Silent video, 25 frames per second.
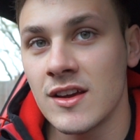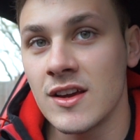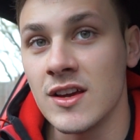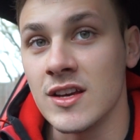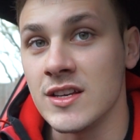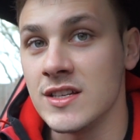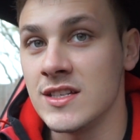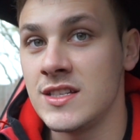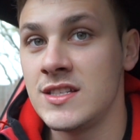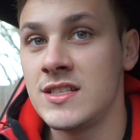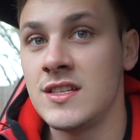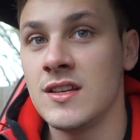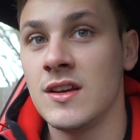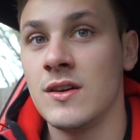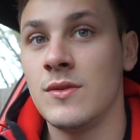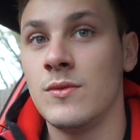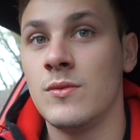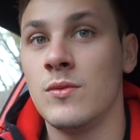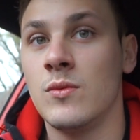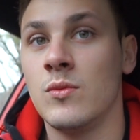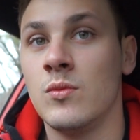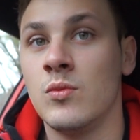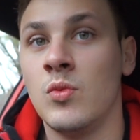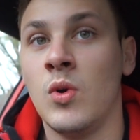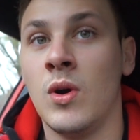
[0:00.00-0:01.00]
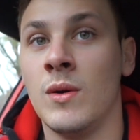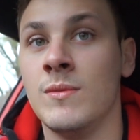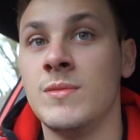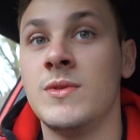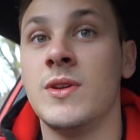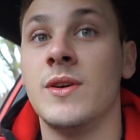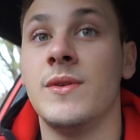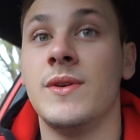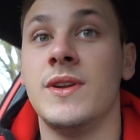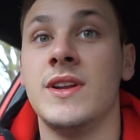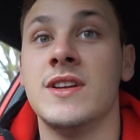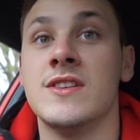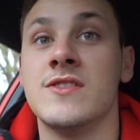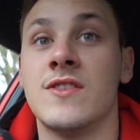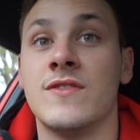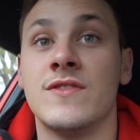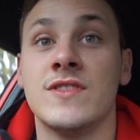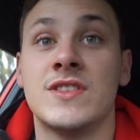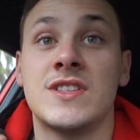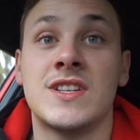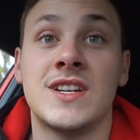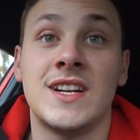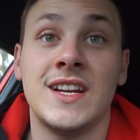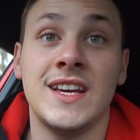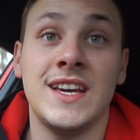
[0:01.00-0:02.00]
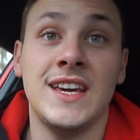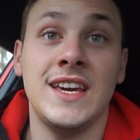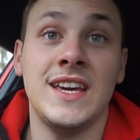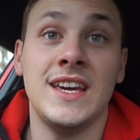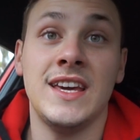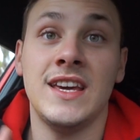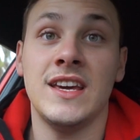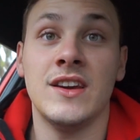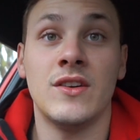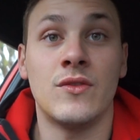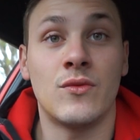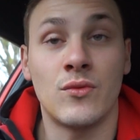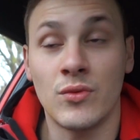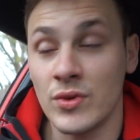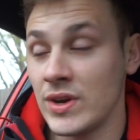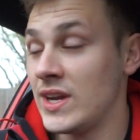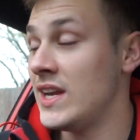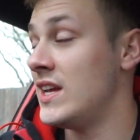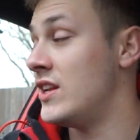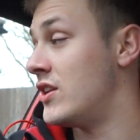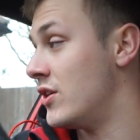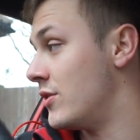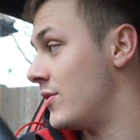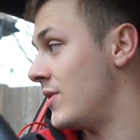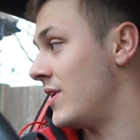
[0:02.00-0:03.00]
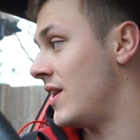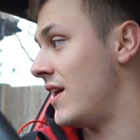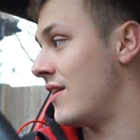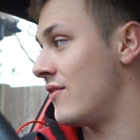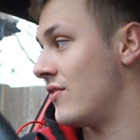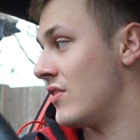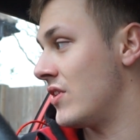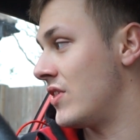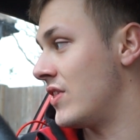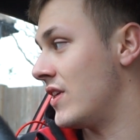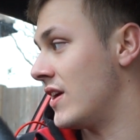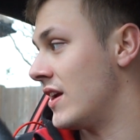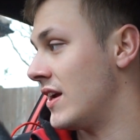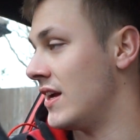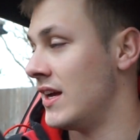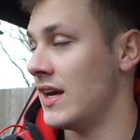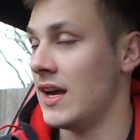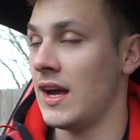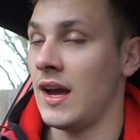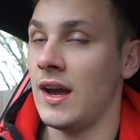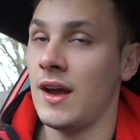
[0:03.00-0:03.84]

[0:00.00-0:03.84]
because what I'm doing is obviously redoing everything.